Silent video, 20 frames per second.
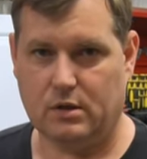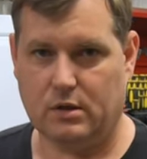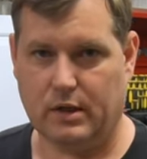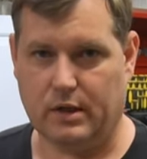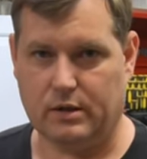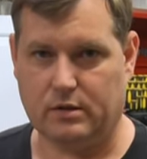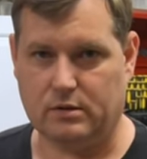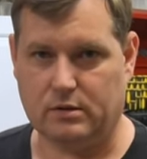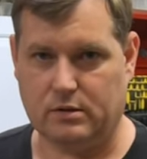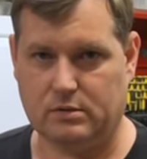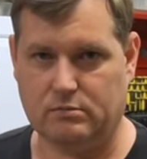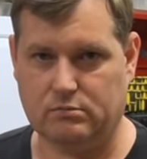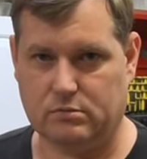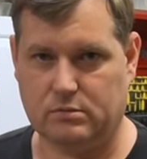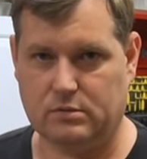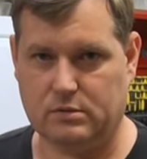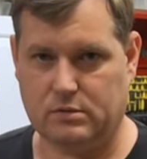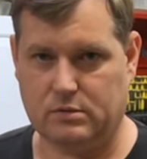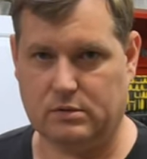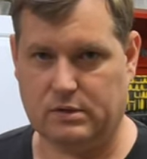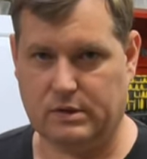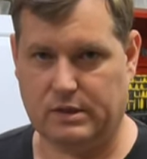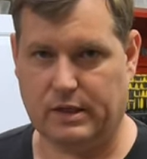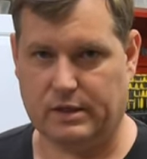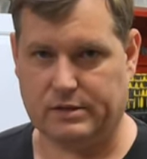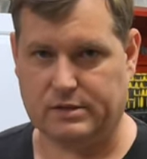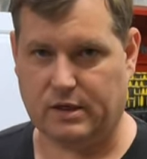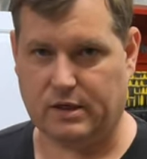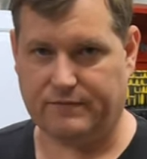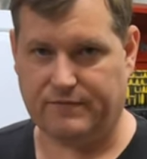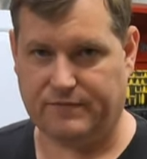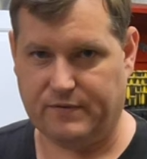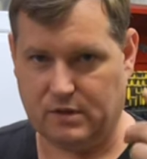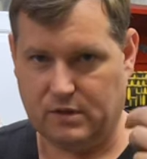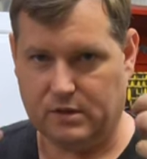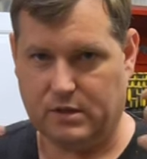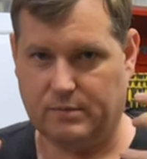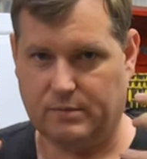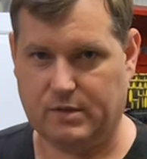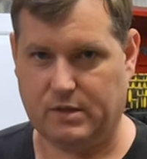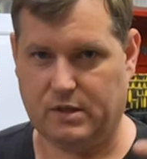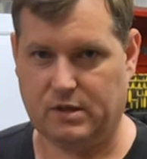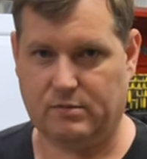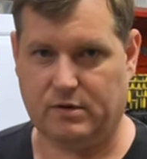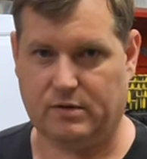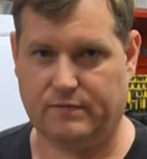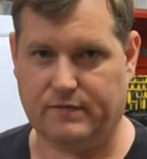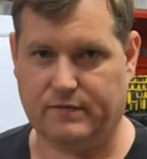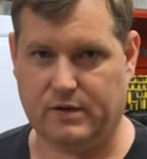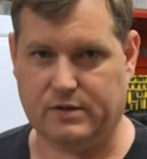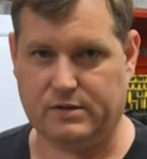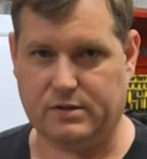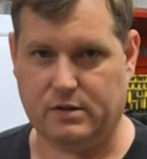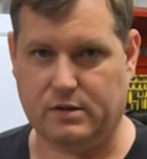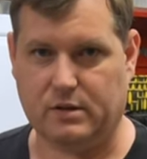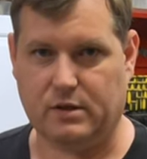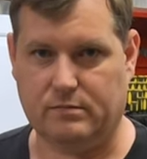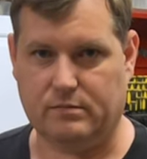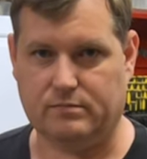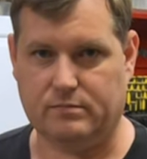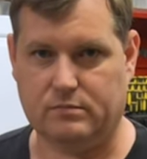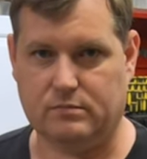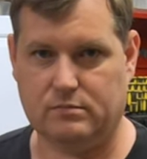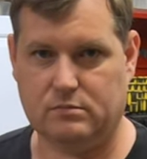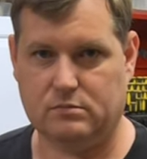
And yes, I feel it coming down my face, and I'm